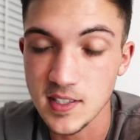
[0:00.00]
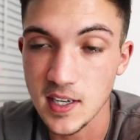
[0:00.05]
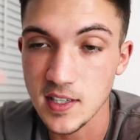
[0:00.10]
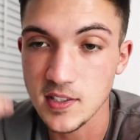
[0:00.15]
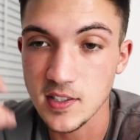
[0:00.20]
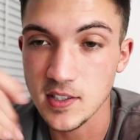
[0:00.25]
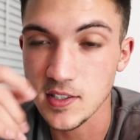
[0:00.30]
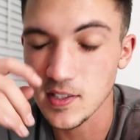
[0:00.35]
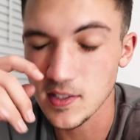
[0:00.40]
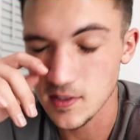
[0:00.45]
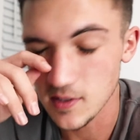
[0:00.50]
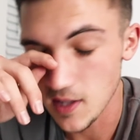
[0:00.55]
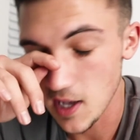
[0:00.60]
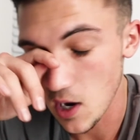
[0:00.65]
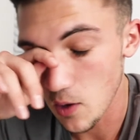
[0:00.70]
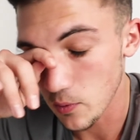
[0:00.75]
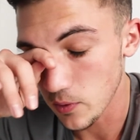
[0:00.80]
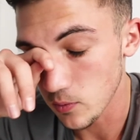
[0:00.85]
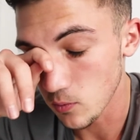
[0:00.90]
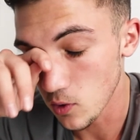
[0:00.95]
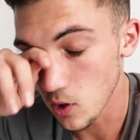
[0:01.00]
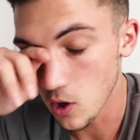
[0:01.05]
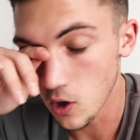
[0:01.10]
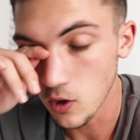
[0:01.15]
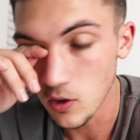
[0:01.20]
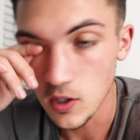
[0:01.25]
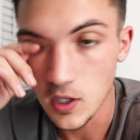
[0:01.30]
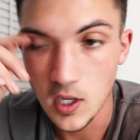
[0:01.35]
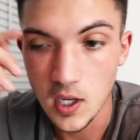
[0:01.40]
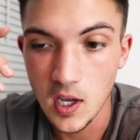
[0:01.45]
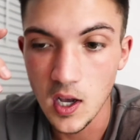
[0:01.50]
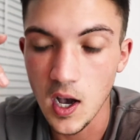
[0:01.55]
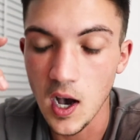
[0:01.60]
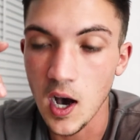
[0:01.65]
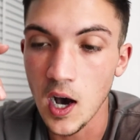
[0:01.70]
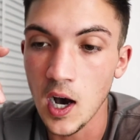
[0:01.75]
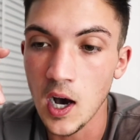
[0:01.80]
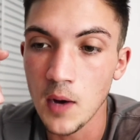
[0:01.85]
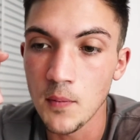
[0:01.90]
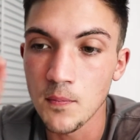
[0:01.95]
that's just how we roll.
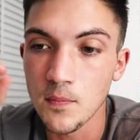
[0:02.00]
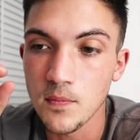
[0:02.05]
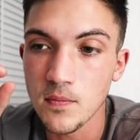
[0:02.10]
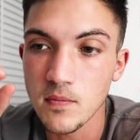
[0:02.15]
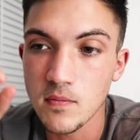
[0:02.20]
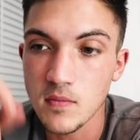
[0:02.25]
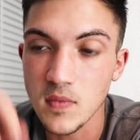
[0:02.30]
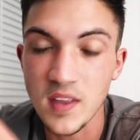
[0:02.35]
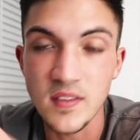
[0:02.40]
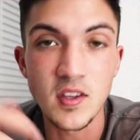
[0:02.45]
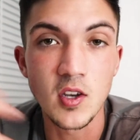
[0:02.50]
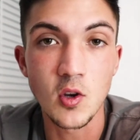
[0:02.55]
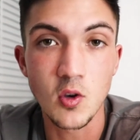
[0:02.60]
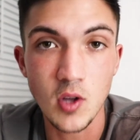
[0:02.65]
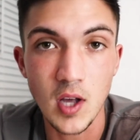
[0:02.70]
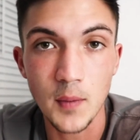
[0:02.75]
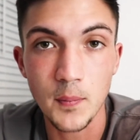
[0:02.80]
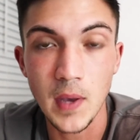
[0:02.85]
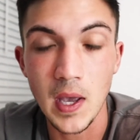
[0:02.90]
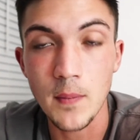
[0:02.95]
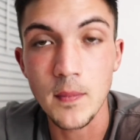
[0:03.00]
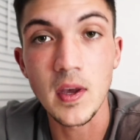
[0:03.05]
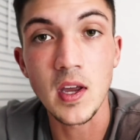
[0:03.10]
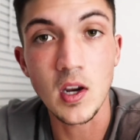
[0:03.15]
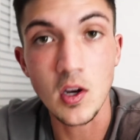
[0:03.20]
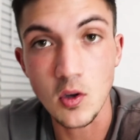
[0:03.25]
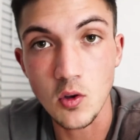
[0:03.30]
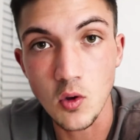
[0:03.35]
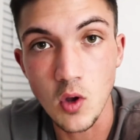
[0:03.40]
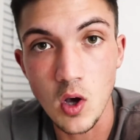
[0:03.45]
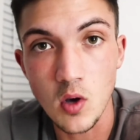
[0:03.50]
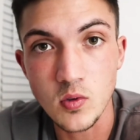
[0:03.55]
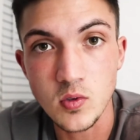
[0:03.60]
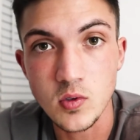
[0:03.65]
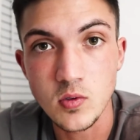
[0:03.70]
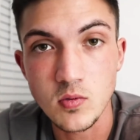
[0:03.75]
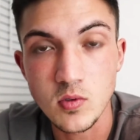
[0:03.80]
And then you collect payment and close.